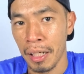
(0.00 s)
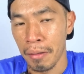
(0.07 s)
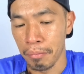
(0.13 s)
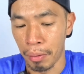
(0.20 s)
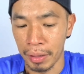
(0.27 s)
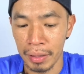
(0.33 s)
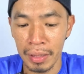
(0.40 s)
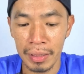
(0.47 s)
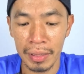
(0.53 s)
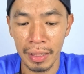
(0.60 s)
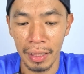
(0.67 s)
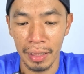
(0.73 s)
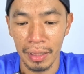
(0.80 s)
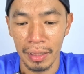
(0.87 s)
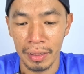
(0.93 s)
But this
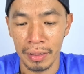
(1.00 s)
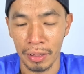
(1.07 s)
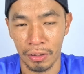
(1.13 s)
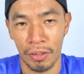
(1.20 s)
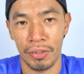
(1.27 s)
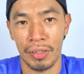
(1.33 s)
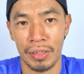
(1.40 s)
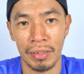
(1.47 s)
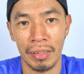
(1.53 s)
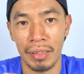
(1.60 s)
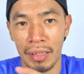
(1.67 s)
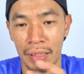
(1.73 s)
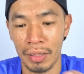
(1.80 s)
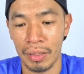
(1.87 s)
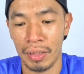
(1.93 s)
year, the
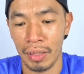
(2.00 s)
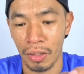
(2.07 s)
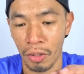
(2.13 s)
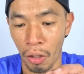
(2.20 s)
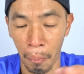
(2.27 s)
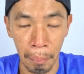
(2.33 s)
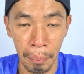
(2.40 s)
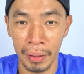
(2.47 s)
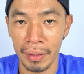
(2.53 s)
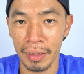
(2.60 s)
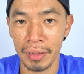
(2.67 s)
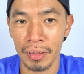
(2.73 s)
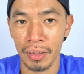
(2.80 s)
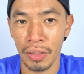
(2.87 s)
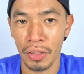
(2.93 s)
construction is
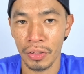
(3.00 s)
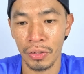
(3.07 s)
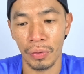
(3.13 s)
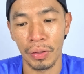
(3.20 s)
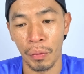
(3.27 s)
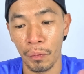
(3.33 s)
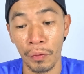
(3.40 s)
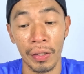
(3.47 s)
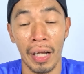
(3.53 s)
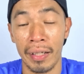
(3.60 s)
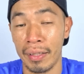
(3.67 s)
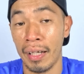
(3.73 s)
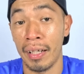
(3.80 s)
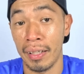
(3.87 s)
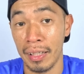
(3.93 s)
completed. So the route
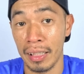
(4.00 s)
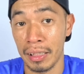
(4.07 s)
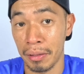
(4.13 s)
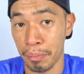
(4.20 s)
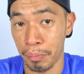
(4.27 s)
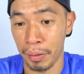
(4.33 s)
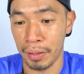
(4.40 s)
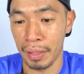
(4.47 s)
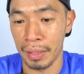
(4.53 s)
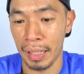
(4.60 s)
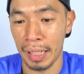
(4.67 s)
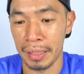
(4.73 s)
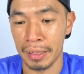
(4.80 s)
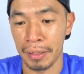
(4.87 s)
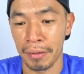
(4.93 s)
there is pretty
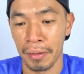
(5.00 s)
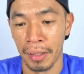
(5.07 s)
nice.